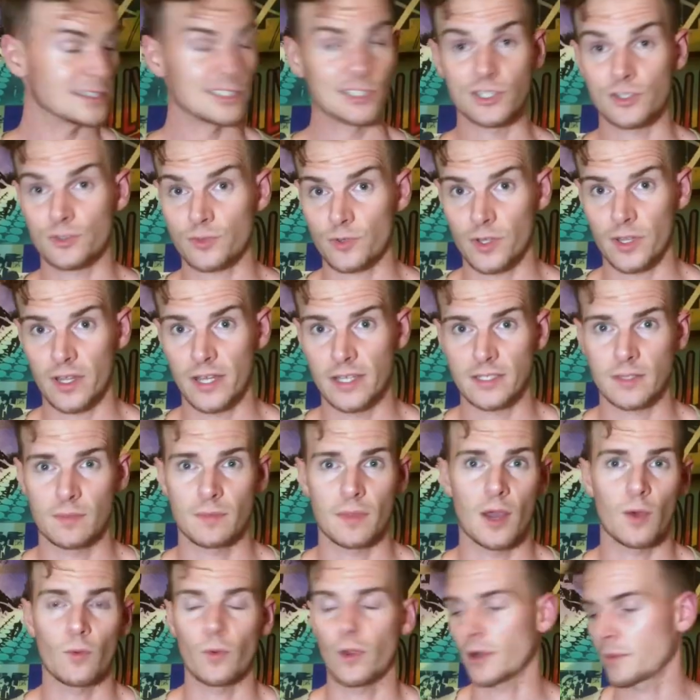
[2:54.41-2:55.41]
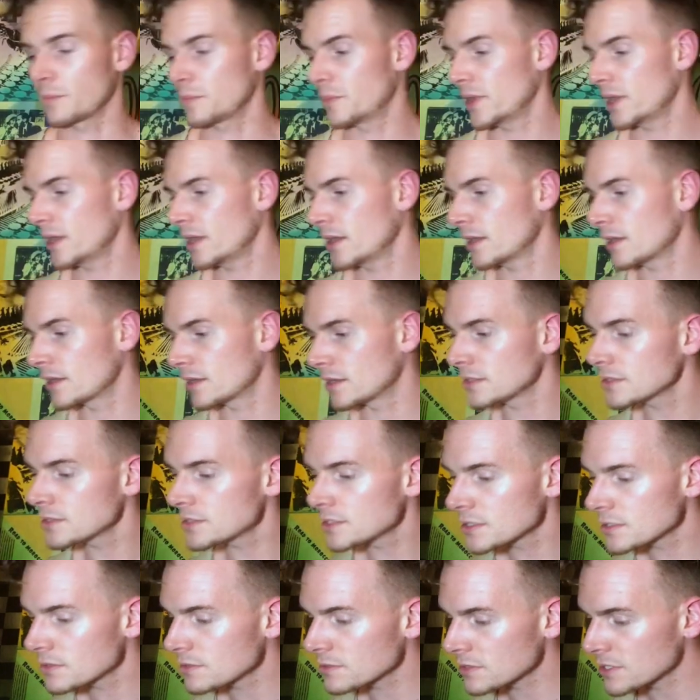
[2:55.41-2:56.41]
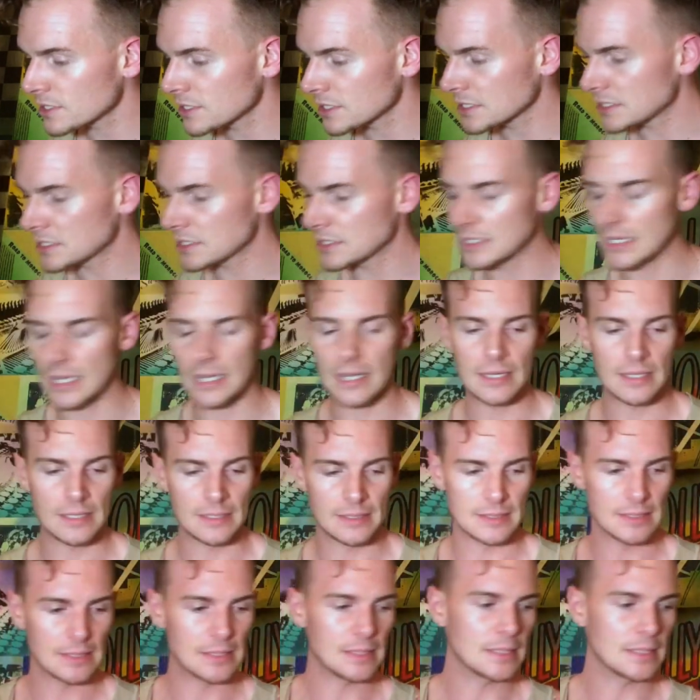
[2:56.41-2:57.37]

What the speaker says: Just realized I'm not wearing pants. I was gonna stand